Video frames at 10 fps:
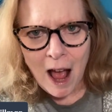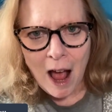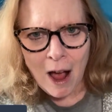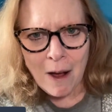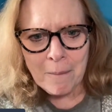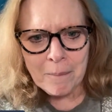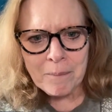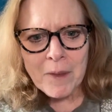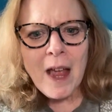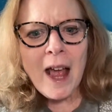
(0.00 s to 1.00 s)

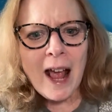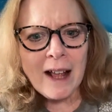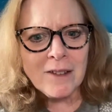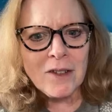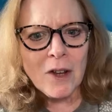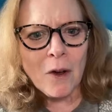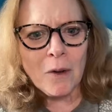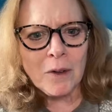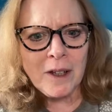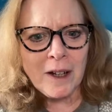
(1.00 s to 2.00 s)
And
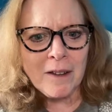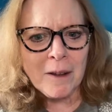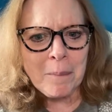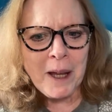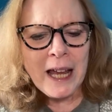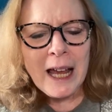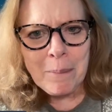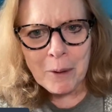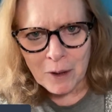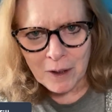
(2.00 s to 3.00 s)
so, the
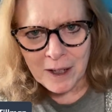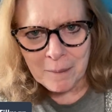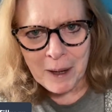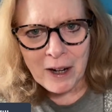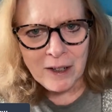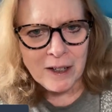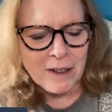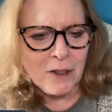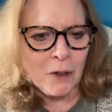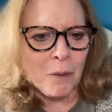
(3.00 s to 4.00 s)
people, the
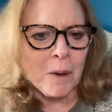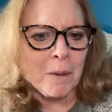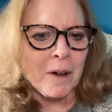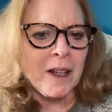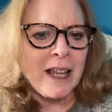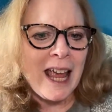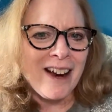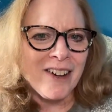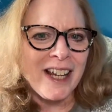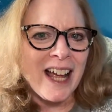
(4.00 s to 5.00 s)
Americans who were
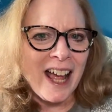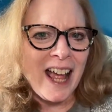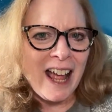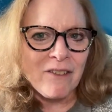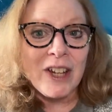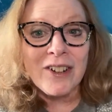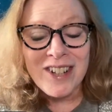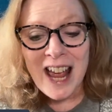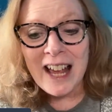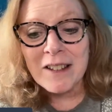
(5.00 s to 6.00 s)
carrying a heavier
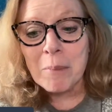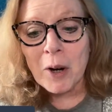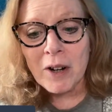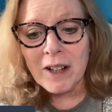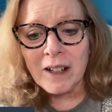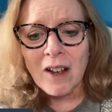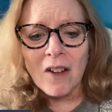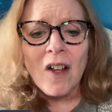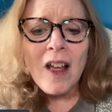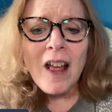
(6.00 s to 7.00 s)
tax burden,
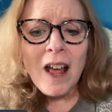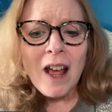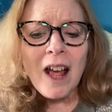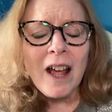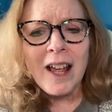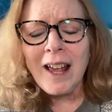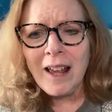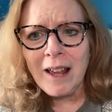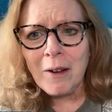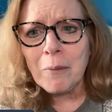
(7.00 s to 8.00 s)
go,
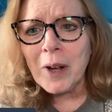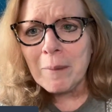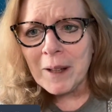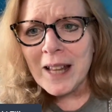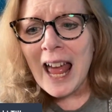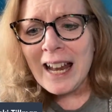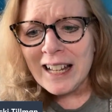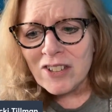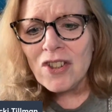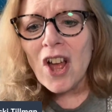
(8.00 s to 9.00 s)
hey, wait a minute, that
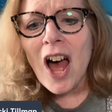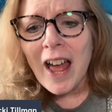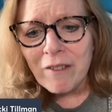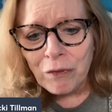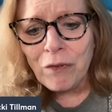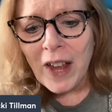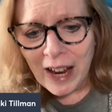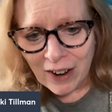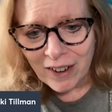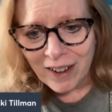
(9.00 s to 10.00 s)
is not
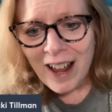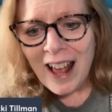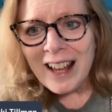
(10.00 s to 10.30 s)
fair.